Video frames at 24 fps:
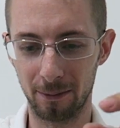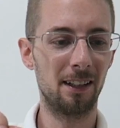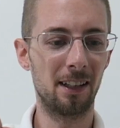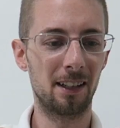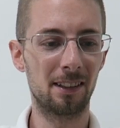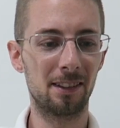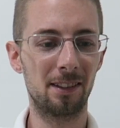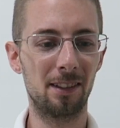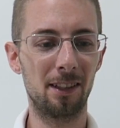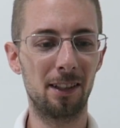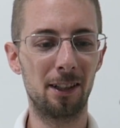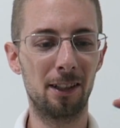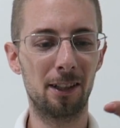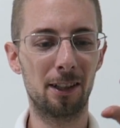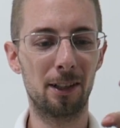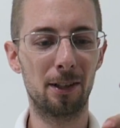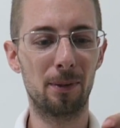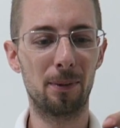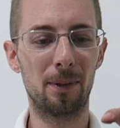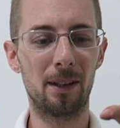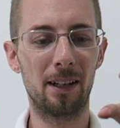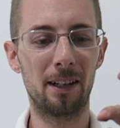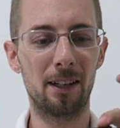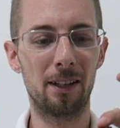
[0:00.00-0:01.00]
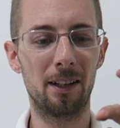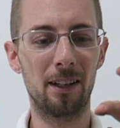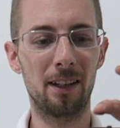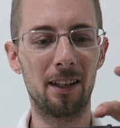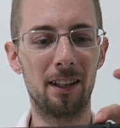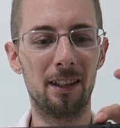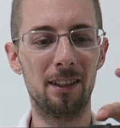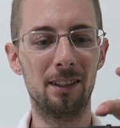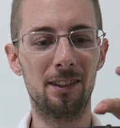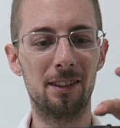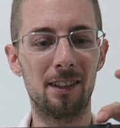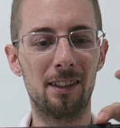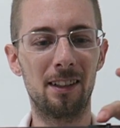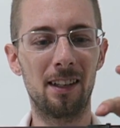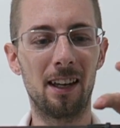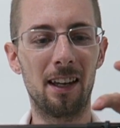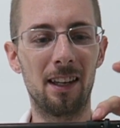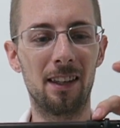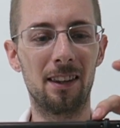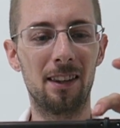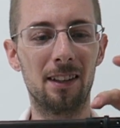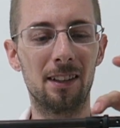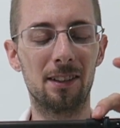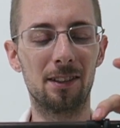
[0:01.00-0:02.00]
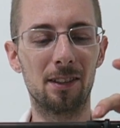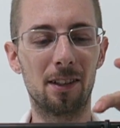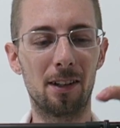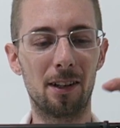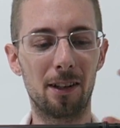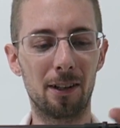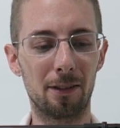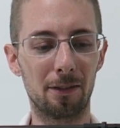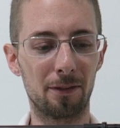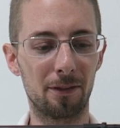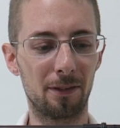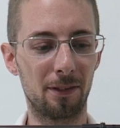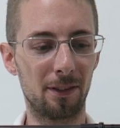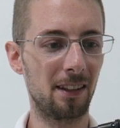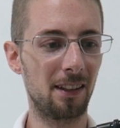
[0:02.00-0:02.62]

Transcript: Next thing you're gonna want is to take this off.